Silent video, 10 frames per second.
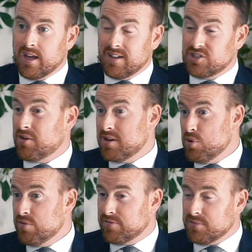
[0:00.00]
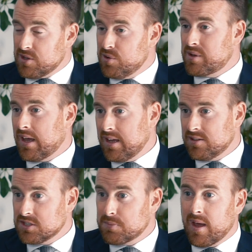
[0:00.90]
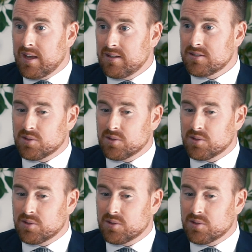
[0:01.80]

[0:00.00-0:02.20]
generally moving from the UK to Spain.